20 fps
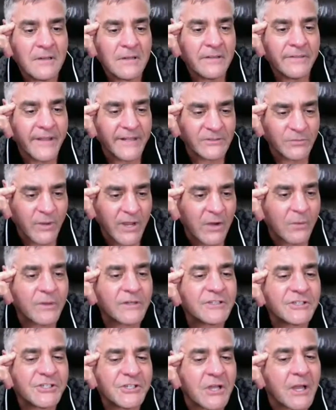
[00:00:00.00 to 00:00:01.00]
That's why I
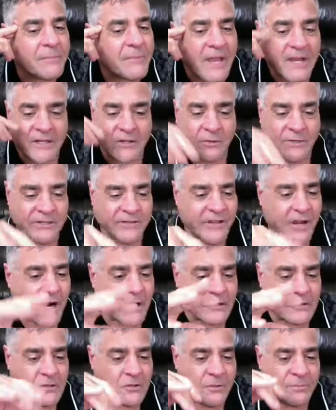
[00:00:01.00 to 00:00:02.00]
want to show. I'm not gonna read the
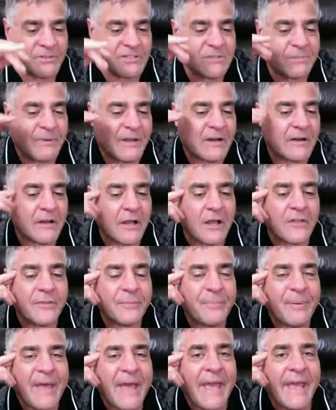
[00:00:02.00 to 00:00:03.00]
article, I'm gonna spare you all
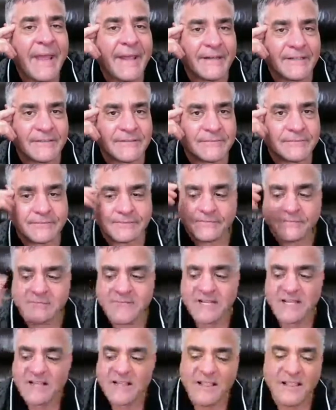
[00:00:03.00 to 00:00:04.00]
the pain.
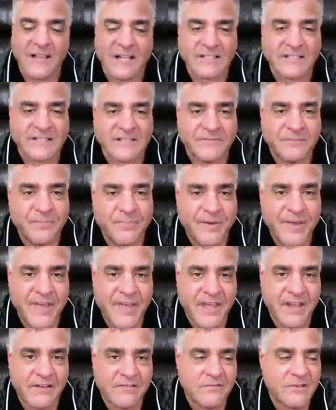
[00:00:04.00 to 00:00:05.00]
Lots of
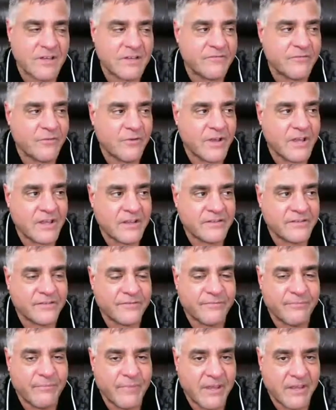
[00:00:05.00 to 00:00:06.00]
pain. We have ways
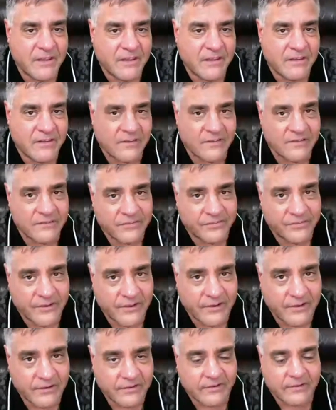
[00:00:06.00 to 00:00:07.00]
of making you
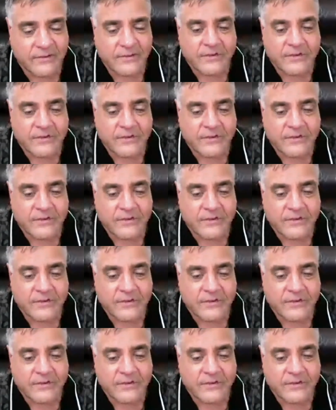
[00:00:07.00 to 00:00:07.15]
talk.